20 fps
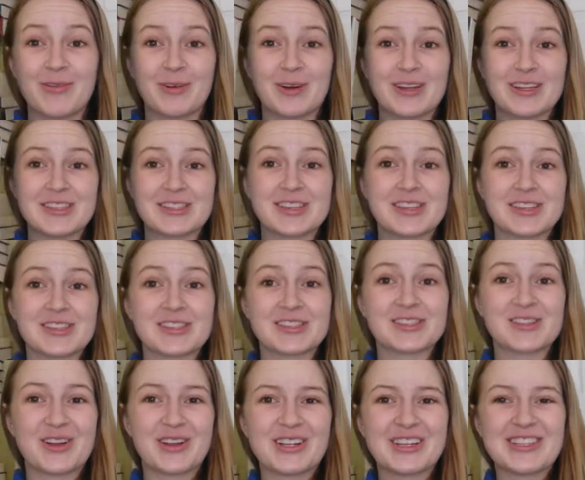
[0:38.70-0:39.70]
was
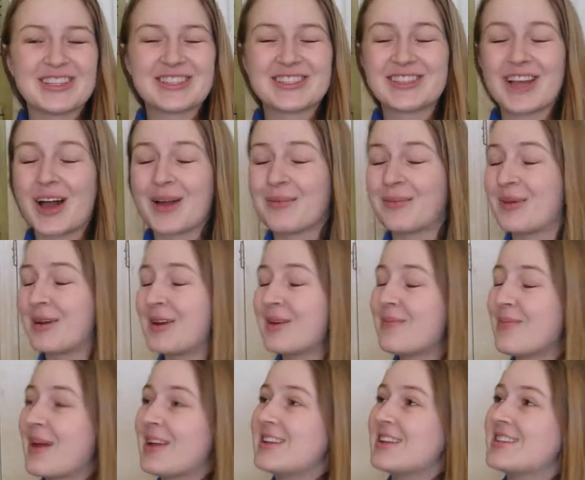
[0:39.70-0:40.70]
Stolen Songbird
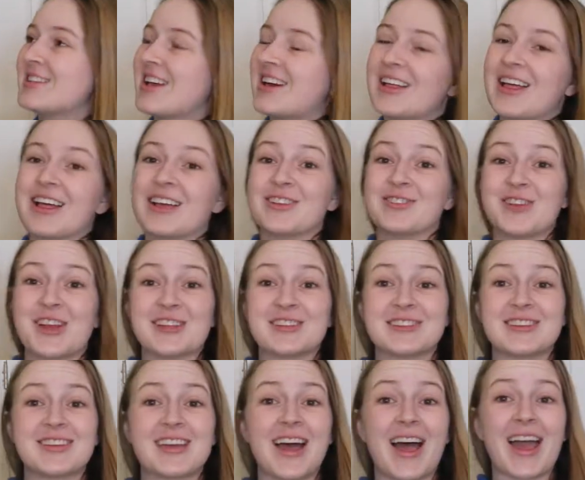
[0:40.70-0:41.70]
by Danielle L.
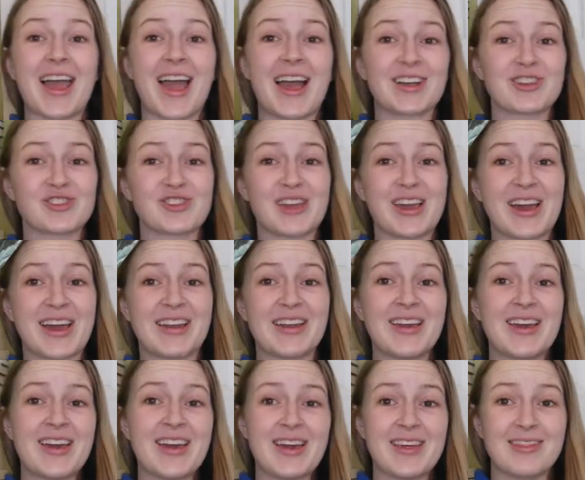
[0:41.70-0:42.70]
Jensen. I actually had
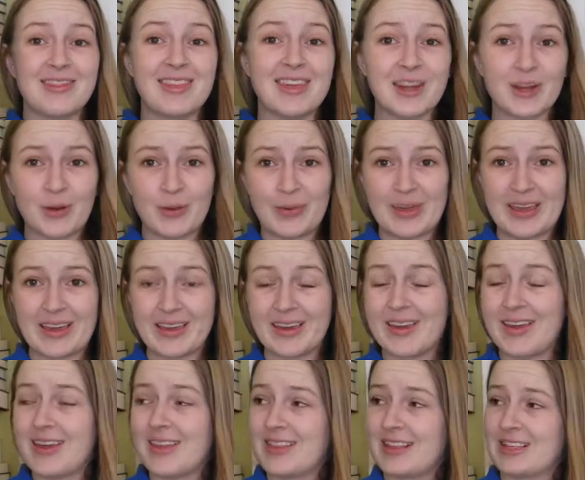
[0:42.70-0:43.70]
theater week
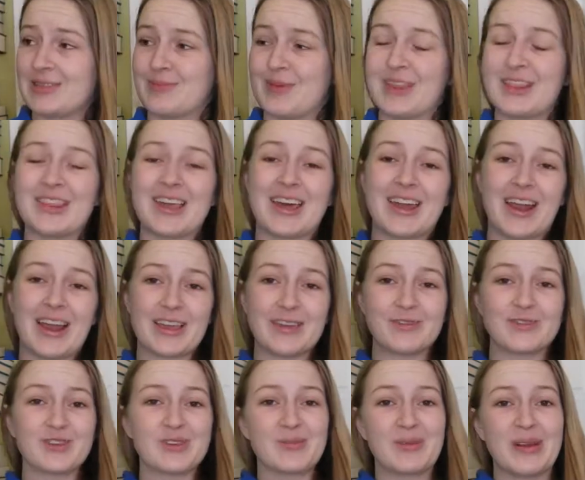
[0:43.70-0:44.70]
this month, and I
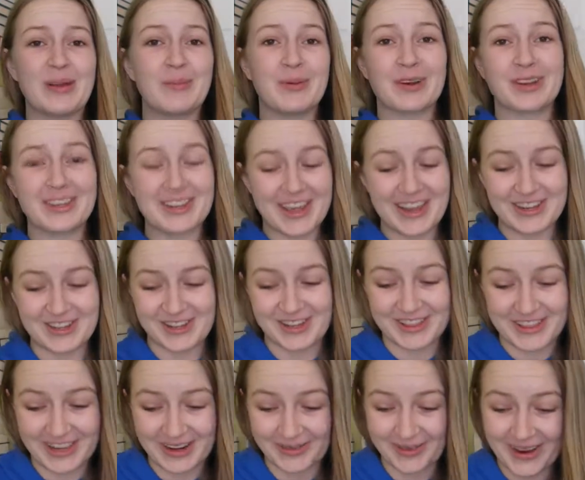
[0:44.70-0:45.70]
usually read a book a day during
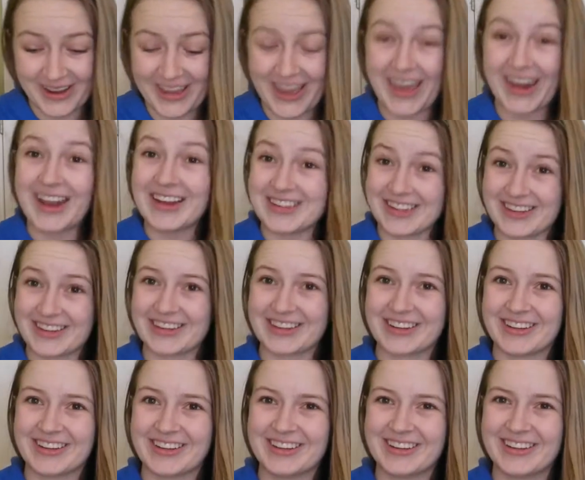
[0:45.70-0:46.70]
theater week, and I did.
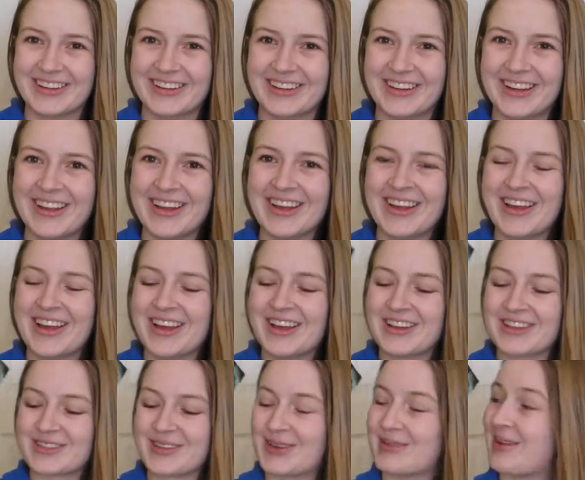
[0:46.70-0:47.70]

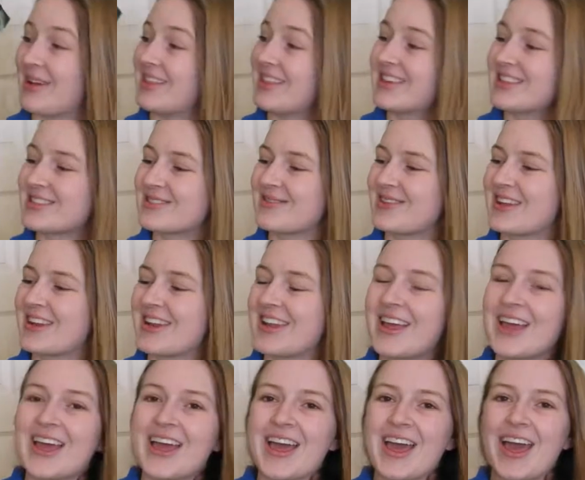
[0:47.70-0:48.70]
So I read this one,
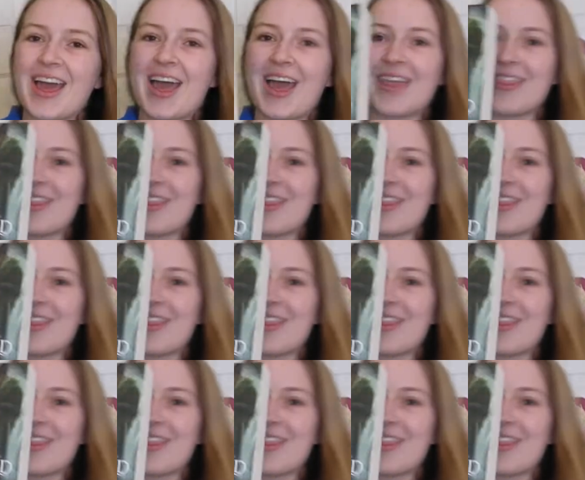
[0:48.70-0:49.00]
and